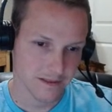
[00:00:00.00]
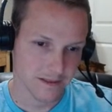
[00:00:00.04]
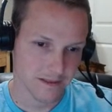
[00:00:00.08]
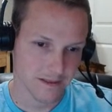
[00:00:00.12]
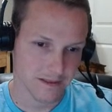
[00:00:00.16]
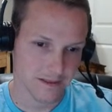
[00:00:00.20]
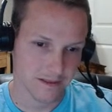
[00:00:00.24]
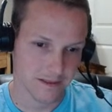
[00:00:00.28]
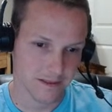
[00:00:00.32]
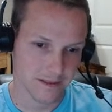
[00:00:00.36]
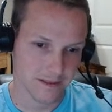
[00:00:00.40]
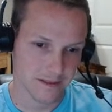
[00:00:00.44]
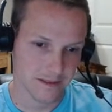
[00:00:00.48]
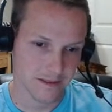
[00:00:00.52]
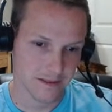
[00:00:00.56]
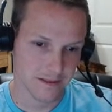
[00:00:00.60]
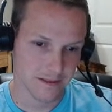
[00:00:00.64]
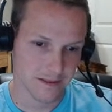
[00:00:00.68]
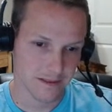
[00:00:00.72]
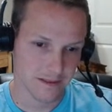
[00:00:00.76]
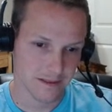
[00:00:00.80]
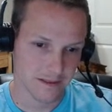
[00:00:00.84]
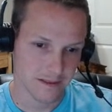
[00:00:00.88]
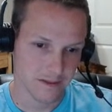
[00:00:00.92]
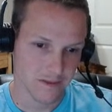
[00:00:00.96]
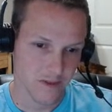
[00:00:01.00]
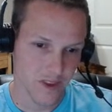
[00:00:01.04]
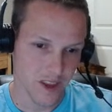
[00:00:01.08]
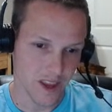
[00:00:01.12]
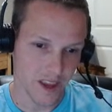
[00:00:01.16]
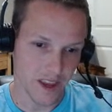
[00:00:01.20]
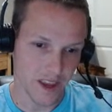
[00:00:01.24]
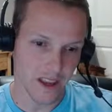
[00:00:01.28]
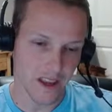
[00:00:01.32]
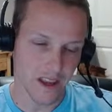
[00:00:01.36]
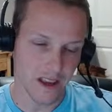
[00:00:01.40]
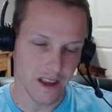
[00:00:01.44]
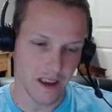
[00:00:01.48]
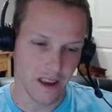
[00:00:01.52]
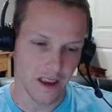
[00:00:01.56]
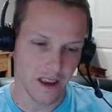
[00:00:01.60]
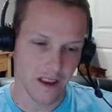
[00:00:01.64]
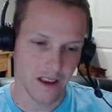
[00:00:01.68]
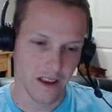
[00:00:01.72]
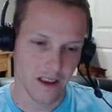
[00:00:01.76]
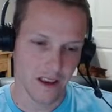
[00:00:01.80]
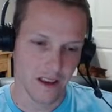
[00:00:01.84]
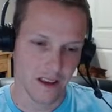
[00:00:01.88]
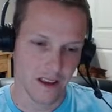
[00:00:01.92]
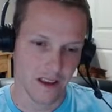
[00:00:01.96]
Mm-hmm.
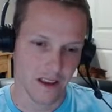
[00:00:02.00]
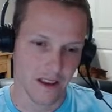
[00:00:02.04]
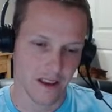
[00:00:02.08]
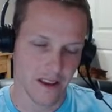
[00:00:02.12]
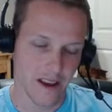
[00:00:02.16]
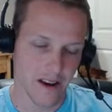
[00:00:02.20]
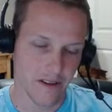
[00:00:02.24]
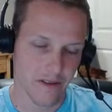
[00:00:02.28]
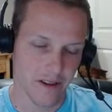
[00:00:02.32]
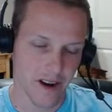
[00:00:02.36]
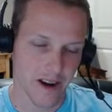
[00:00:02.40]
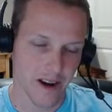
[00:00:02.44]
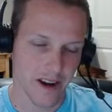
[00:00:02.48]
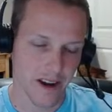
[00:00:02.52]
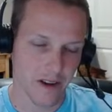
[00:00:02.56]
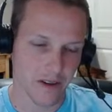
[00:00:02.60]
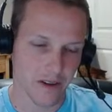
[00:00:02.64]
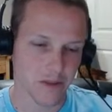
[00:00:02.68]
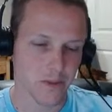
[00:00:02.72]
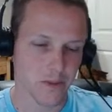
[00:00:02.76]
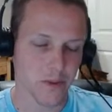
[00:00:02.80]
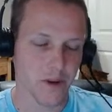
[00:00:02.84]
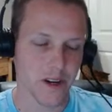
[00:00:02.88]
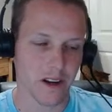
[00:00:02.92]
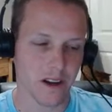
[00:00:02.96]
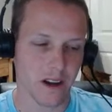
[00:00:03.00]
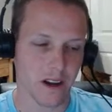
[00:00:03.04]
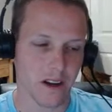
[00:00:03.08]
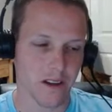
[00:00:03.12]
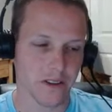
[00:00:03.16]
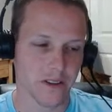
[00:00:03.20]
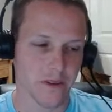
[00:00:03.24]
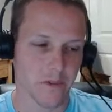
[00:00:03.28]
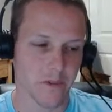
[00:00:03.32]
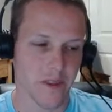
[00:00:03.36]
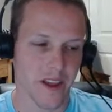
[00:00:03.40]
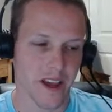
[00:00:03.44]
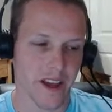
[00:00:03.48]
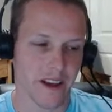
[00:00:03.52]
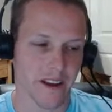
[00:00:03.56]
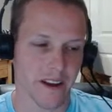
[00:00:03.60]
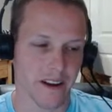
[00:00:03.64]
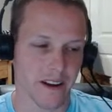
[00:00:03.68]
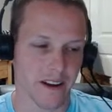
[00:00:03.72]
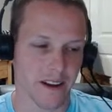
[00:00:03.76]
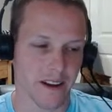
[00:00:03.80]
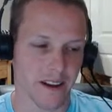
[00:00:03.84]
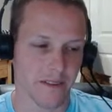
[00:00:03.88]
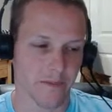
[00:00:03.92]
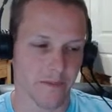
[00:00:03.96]
Yeah, Randy, it was pretty awesome
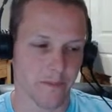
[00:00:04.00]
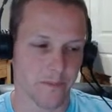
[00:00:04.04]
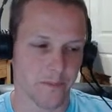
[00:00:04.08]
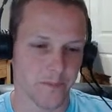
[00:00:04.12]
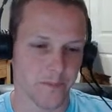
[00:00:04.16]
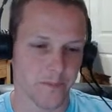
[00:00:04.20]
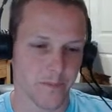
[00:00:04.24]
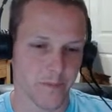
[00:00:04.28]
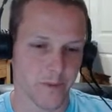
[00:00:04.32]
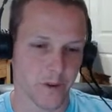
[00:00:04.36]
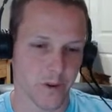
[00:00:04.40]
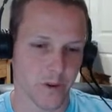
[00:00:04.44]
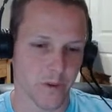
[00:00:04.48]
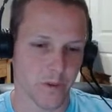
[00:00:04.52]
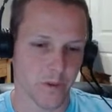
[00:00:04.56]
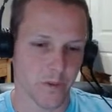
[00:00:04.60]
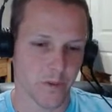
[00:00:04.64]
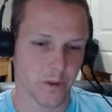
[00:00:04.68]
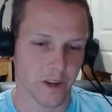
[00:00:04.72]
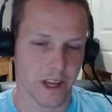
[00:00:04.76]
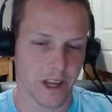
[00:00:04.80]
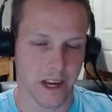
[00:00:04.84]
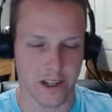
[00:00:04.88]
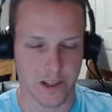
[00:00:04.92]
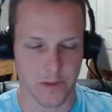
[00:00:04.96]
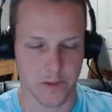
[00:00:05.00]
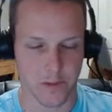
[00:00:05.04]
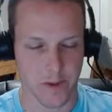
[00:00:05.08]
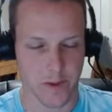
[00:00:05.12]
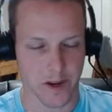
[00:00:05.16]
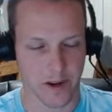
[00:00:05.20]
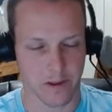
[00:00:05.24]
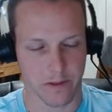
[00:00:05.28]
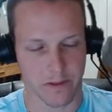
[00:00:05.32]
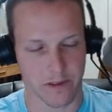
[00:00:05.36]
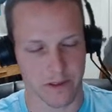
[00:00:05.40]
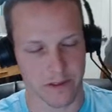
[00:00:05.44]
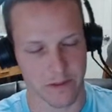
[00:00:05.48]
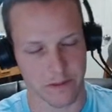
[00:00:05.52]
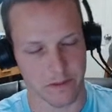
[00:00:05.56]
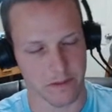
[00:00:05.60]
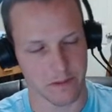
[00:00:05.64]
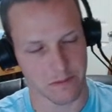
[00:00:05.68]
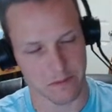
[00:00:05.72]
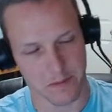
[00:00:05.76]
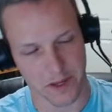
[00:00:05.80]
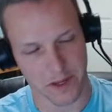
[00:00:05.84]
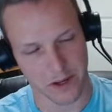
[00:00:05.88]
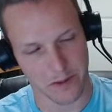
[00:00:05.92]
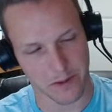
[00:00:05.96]
that. So kind of jump back on the
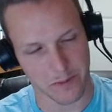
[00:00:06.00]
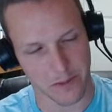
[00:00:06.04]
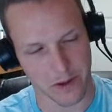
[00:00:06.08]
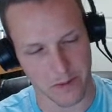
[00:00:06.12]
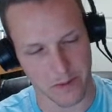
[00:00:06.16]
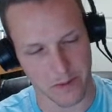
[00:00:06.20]
Bit of